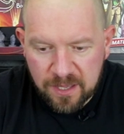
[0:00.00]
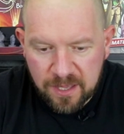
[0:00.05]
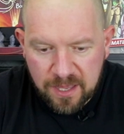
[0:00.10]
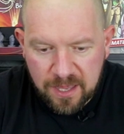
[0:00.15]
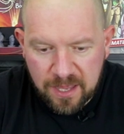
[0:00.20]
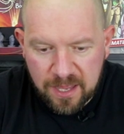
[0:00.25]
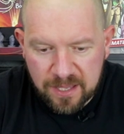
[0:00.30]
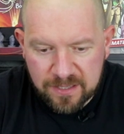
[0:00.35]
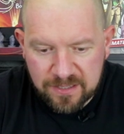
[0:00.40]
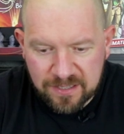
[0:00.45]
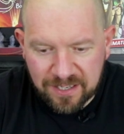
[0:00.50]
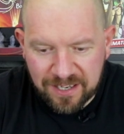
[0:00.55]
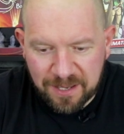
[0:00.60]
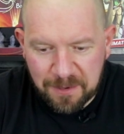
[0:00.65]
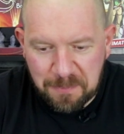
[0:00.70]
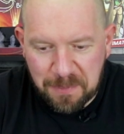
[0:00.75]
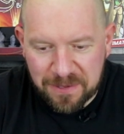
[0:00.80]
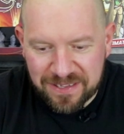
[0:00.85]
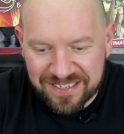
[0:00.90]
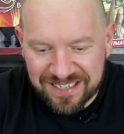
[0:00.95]

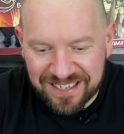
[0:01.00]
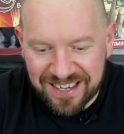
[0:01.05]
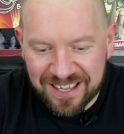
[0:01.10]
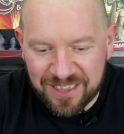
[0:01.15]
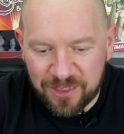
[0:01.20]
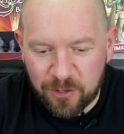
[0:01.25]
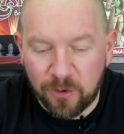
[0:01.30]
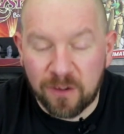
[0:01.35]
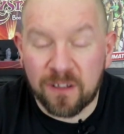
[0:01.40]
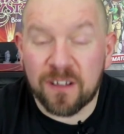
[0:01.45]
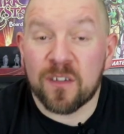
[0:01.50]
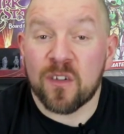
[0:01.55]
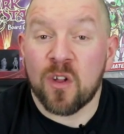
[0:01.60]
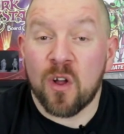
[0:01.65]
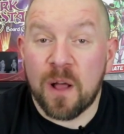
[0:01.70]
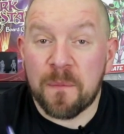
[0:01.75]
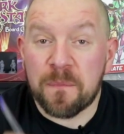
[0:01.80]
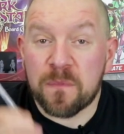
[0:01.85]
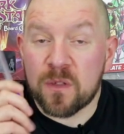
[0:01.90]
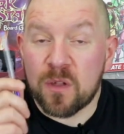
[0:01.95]
Tonight though,
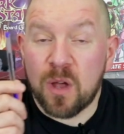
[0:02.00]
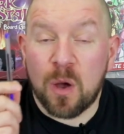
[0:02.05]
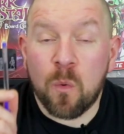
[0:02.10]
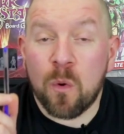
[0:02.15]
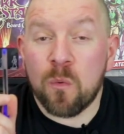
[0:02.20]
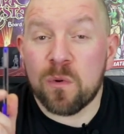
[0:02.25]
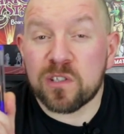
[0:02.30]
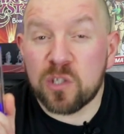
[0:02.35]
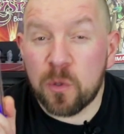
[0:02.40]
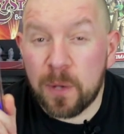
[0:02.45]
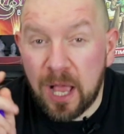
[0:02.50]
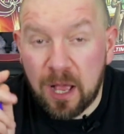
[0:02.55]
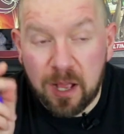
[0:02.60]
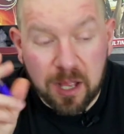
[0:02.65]
what we'll do,